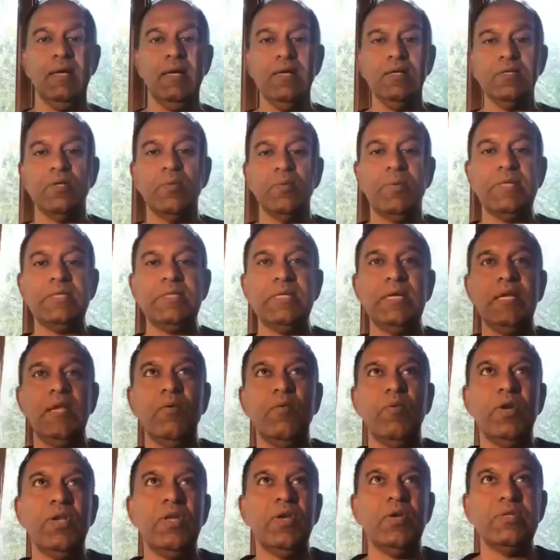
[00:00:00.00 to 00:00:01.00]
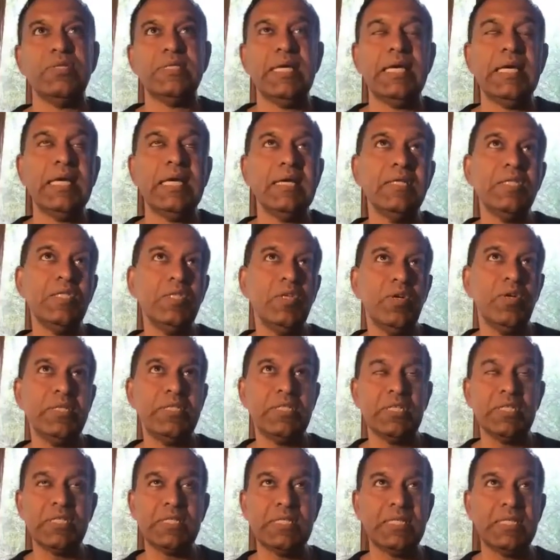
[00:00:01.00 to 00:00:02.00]
so basically what you're saying is you're
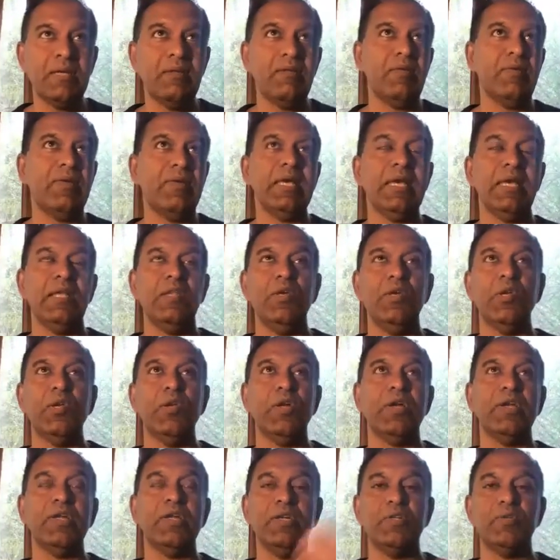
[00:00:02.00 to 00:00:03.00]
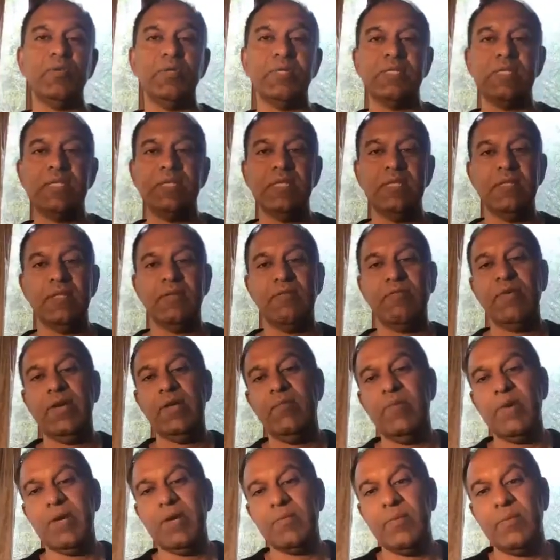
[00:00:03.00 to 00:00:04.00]
just delivering and you're not interested in the
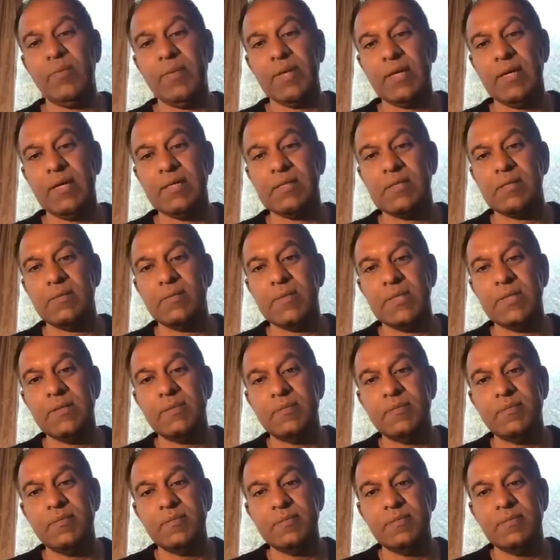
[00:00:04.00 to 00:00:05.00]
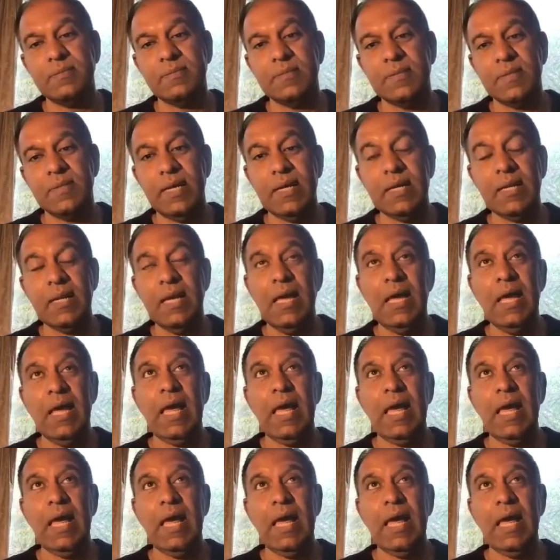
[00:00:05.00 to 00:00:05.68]
feedback from the customer, right?